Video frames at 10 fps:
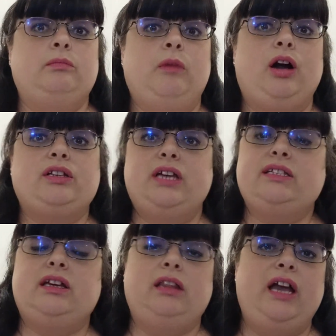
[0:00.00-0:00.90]
Mark
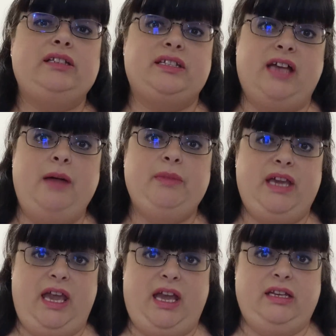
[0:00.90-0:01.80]
does collect a
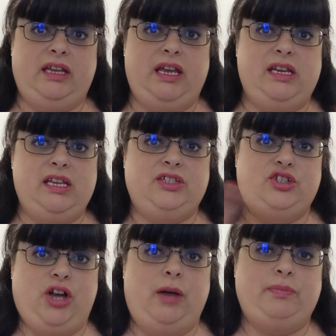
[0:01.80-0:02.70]
zombie hand in his
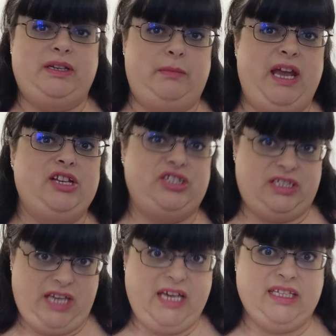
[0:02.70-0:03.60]
jumps, and he manages
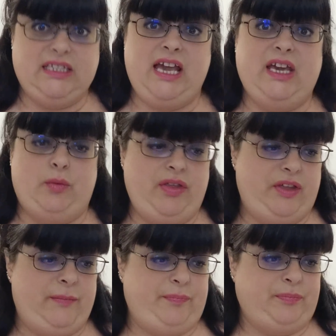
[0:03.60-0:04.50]
to take it with
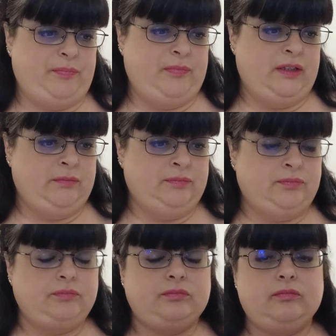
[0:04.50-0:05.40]
him.
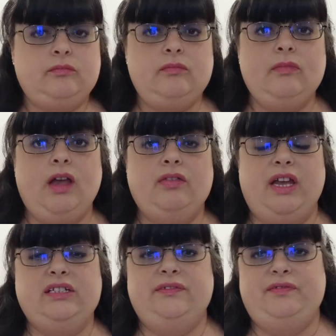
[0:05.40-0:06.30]

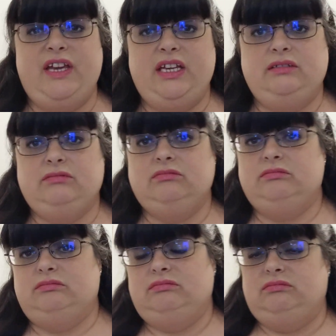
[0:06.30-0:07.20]
They defeat
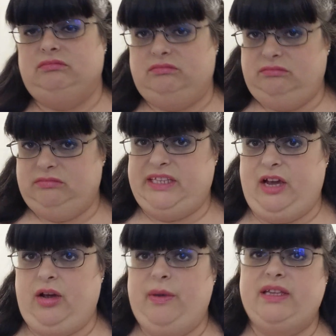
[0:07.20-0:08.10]

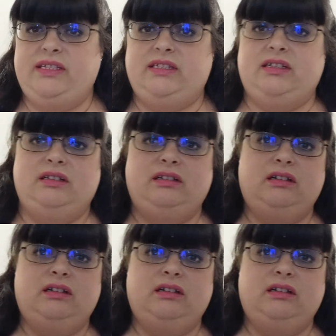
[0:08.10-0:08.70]
Scarabus,